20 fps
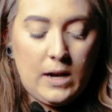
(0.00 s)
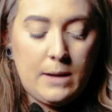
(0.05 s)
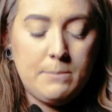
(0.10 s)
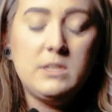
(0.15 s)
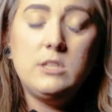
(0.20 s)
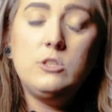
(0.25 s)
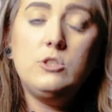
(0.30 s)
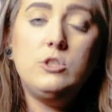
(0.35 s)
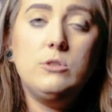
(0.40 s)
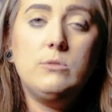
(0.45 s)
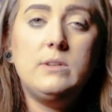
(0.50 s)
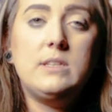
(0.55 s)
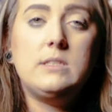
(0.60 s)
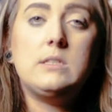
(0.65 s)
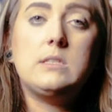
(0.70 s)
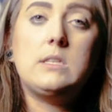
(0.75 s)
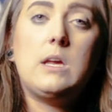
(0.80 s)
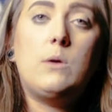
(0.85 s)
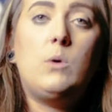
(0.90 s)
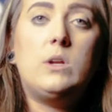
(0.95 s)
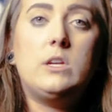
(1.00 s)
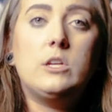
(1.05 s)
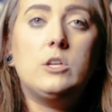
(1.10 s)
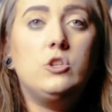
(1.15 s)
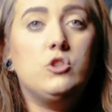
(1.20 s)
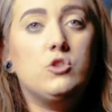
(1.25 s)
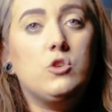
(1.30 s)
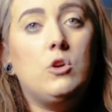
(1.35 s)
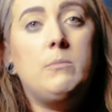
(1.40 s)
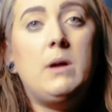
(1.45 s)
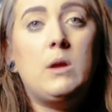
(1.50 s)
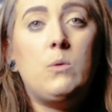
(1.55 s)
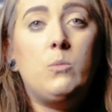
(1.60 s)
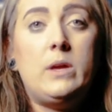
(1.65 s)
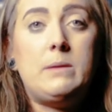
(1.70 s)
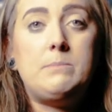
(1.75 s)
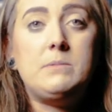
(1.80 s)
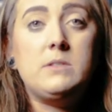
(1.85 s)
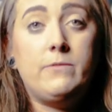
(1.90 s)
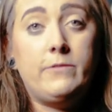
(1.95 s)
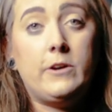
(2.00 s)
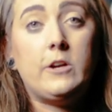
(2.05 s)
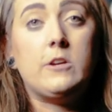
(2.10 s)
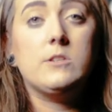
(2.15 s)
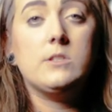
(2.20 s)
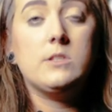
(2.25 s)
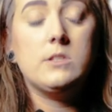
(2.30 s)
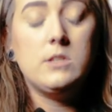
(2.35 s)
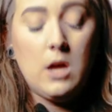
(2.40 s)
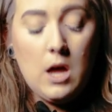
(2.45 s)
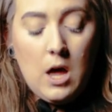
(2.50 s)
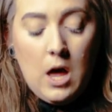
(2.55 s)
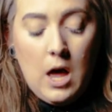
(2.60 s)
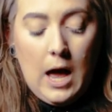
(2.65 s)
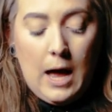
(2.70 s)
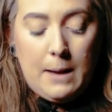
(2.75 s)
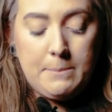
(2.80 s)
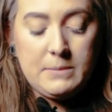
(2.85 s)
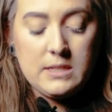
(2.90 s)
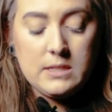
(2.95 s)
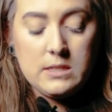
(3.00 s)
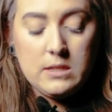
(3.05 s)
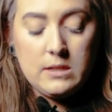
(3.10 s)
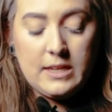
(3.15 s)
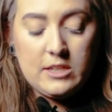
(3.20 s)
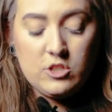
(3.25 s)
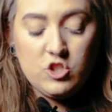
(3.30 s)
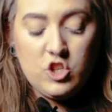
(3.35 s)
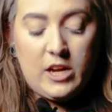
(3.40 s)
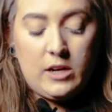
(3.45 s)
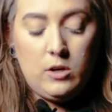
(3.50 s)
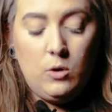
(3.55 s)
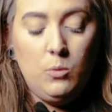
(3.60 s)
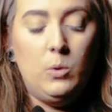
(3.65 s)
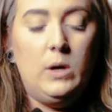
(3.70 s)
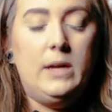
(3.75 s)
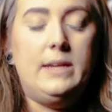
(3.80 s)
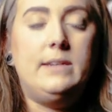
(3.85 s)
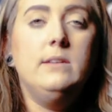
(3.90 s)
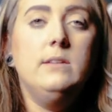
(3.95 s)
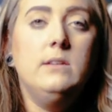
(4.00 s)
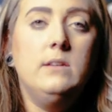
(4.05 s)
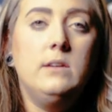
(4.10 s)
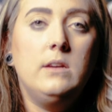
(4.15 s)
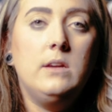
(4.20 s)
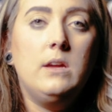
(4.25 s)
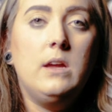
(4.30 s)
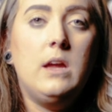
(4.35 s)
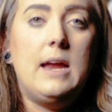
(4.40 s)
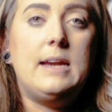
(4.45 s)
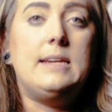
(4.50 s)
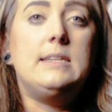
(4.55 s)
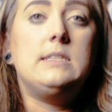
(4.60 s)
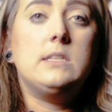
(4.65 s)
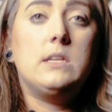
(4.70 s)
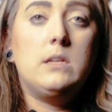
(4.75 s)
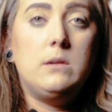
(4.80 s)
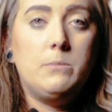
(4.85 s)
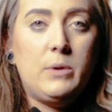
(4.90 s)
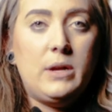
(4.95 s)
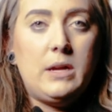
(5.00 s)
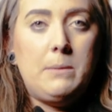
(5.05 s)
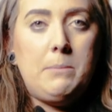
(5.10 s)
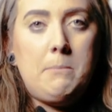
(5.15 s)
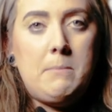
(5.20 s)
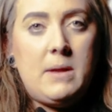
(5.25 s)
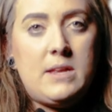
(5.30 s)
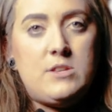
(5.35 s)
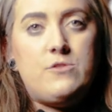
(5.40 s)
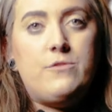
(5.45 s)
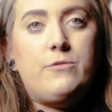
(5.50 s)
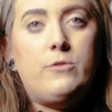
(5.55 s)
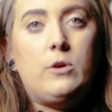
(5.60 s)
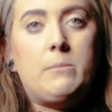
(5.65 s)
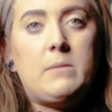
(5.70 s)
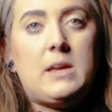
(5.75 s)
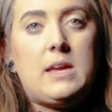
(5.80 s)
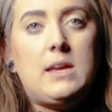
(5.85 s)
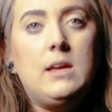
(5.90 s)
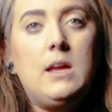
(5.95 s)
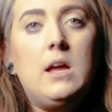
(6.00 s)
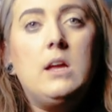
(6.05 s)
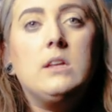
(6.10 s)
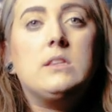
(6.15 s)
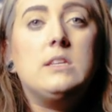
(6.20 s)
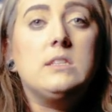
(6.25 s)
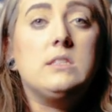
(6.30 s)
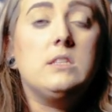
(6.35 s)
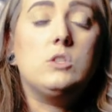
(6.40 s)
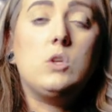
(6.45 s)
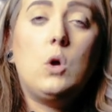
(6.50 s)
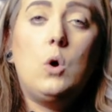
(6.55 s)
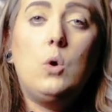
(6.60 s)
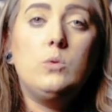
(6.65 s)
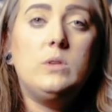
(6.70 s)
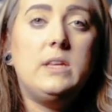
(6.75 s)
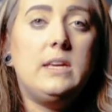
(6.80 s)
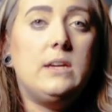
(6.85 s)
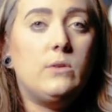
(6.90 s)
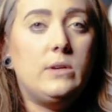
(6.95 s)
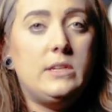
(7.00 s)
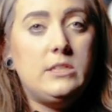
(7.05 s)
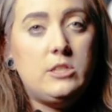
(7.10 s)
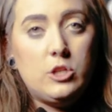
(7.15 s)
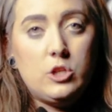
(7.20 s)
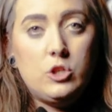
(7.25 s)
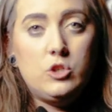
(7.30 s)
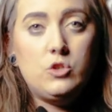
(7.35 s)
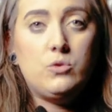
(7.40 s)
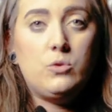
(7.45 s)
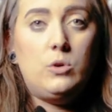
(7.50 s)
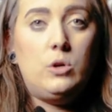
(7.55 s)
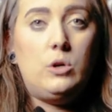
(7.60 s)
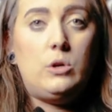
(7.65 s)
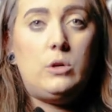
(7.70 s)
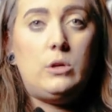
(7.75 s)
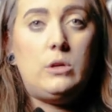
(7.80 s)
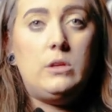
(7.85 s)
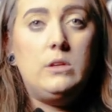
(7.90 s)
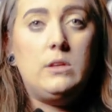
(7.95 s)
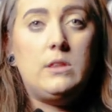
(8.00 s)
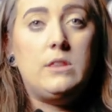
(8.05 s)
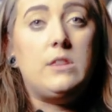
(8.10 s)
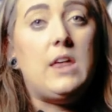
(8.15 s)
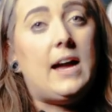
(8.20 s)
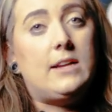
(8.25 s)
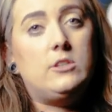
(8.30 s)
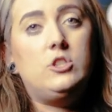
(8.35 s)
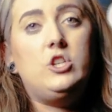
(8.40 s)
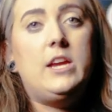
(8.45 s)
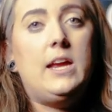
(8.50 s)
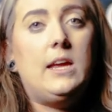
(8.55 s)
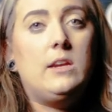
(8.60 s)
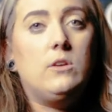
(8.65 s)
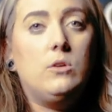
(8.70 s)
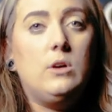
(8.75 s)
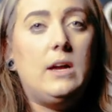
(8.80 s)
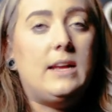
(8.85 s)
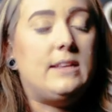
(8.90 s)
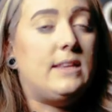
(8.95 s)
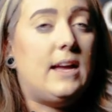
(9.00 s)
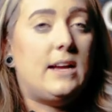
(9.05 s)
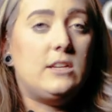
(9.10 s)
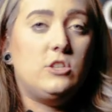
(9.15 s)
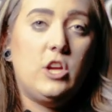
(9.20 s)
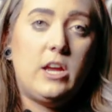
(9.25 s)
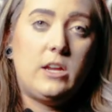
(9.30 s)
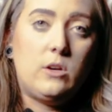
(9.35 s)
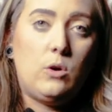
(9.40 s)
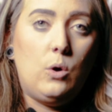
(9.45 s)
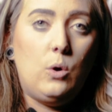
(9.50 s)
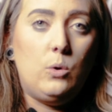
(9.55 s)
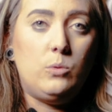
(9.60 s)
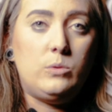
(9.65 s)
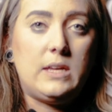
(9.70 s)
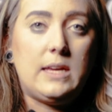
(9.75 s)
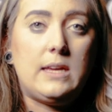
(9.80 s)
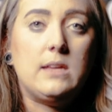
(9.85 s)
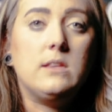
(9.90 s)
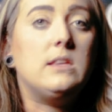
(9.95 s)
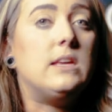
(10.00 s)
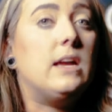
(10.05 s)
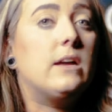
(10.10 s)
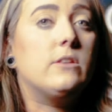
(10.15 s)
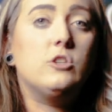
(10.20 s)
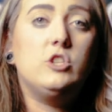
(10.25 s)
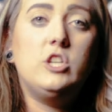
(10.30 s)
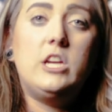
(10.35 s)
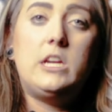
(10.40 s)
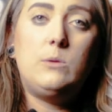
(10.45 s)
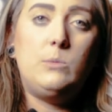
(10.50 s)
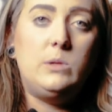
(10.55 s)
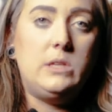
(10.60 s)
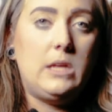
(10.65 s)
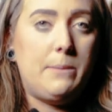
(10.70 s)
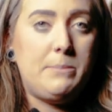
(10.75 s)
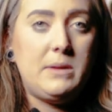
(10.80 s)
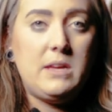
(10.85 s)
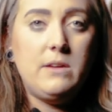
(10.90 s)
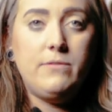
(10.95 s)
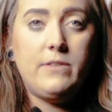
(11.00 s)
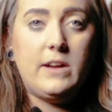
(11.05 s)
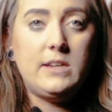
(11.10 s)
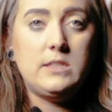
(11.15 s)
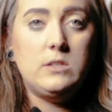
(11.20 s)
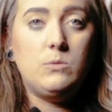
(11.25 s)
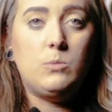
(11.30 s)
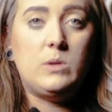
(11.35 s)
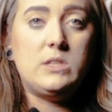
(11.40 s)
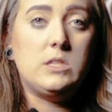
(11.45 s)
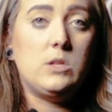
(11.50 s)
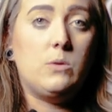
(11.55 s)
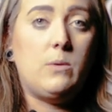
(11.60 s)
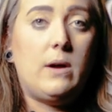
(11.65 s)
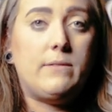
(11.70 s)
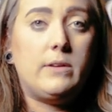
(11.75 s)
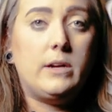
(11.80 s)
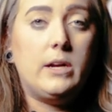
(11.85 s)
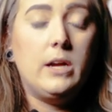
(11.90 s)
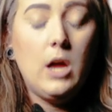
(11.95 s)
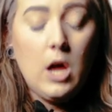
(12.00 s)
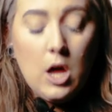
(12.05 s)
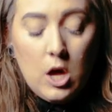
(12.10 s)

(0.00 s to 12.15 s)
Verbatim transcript: I'm gonna do is, is I wanna control my whips first. I'm gonna select channel one and it's gonna bring up a menu for me. This is only going to control that channel and that channel only. The other channel will not be affected whatsoever.